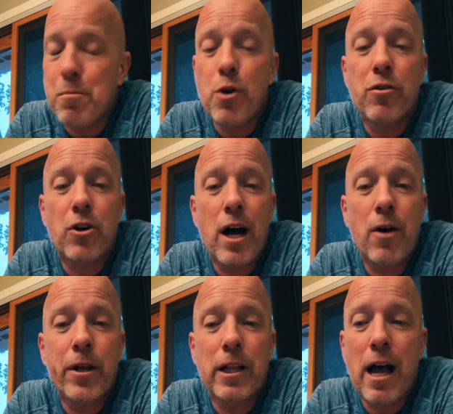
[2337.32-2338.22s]
uh, move
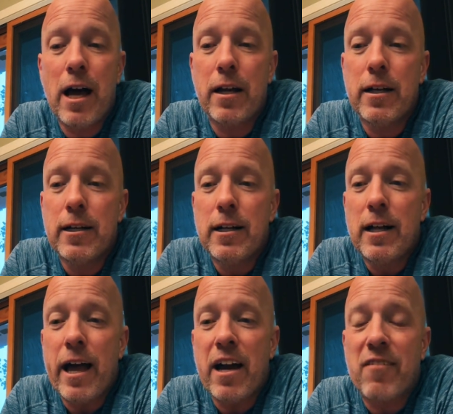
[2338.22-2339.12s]
around a lot.
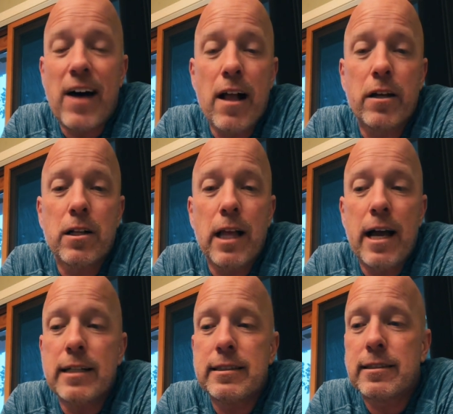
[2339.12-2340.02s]
Had a
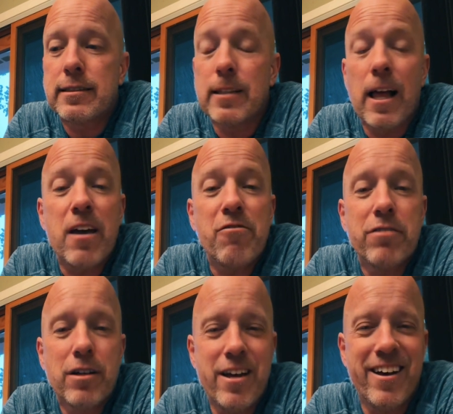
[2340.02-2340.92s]
volatile last
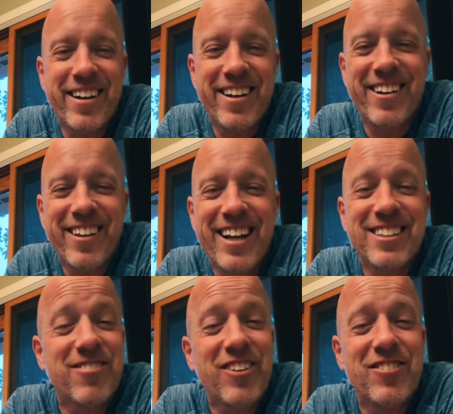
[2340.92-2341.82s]

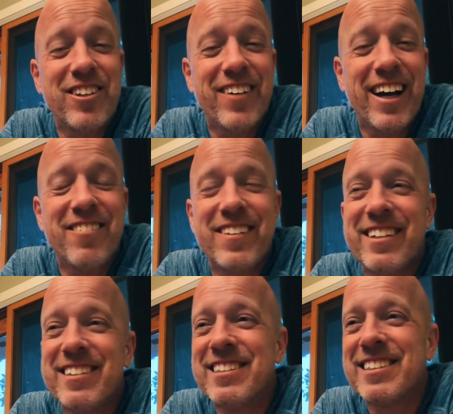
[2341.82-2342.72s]
life, last
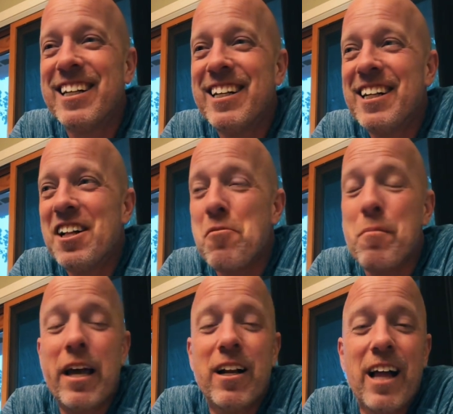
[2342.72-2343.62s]
55 years
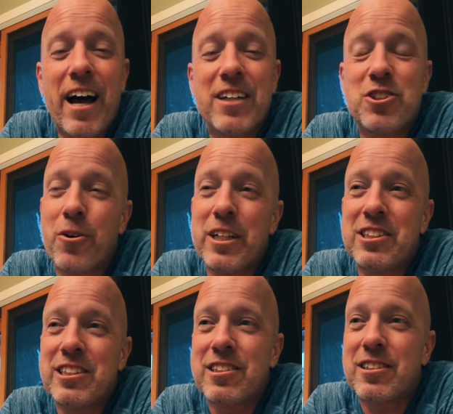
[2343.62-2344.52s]
made a lot of
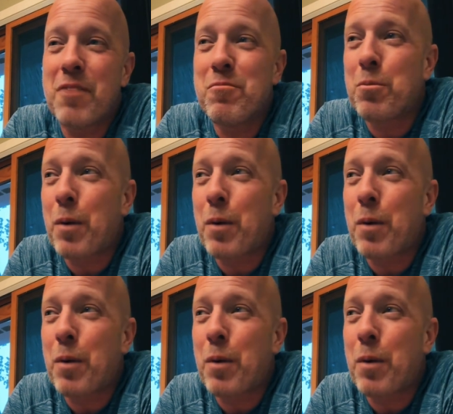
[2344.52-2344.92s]
choices.